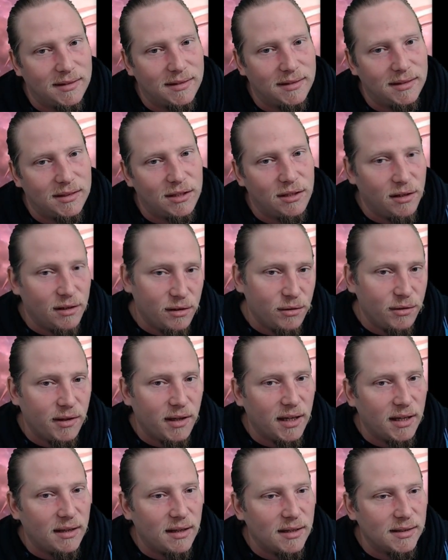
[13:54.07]
It'll look
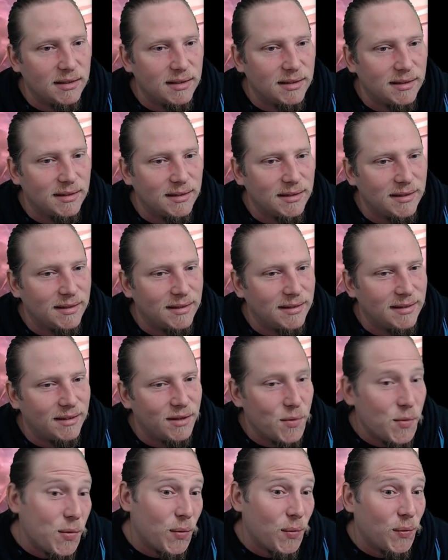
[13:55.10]
like this.
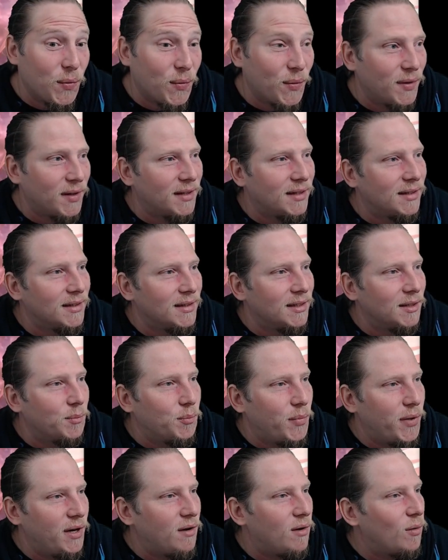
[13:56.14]
Whew.
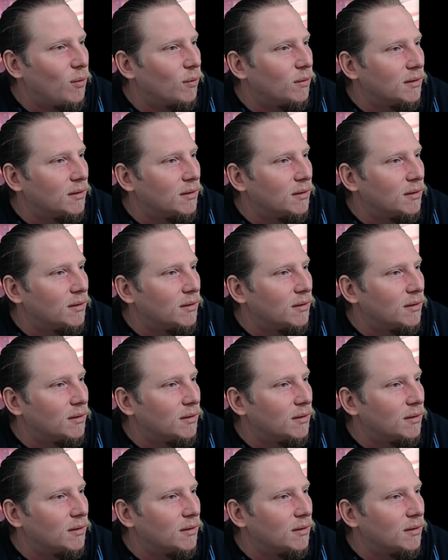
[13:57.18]
Pretty cool.